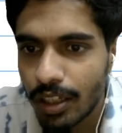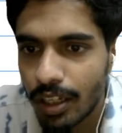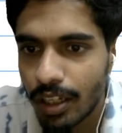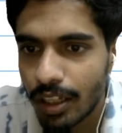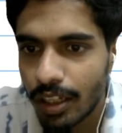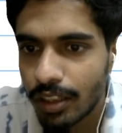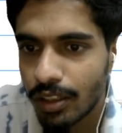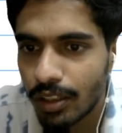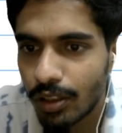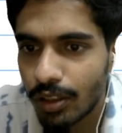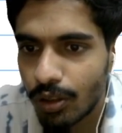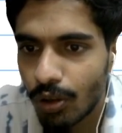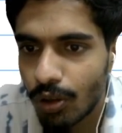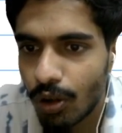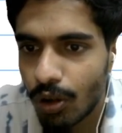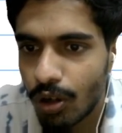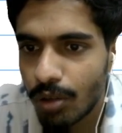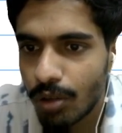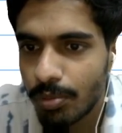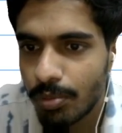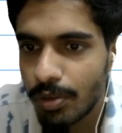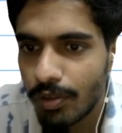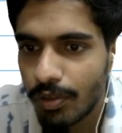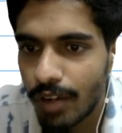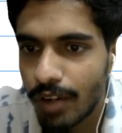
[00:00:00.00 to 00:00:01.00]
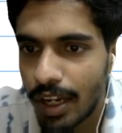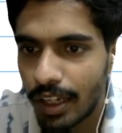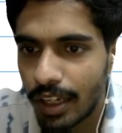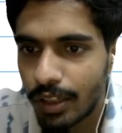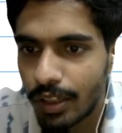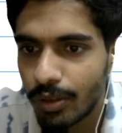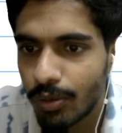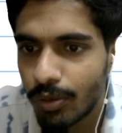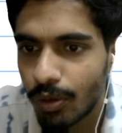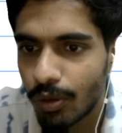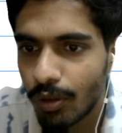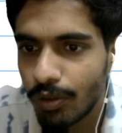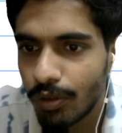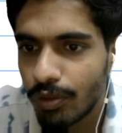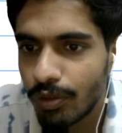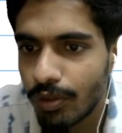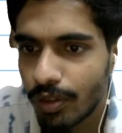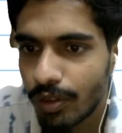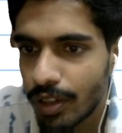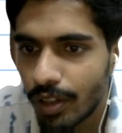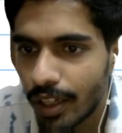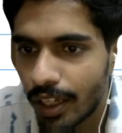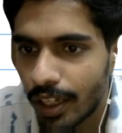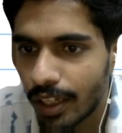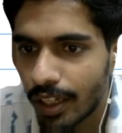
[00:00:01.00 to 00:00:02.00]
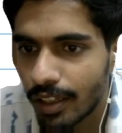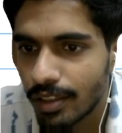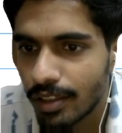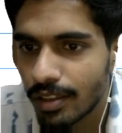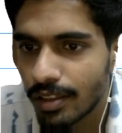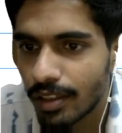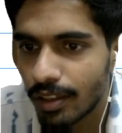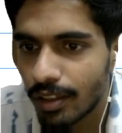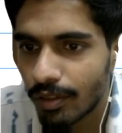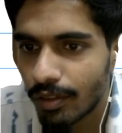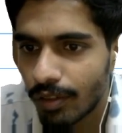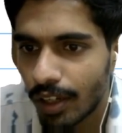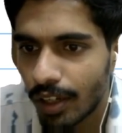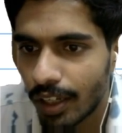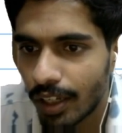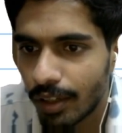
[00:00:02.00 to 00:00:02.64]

and the normal value of x and y.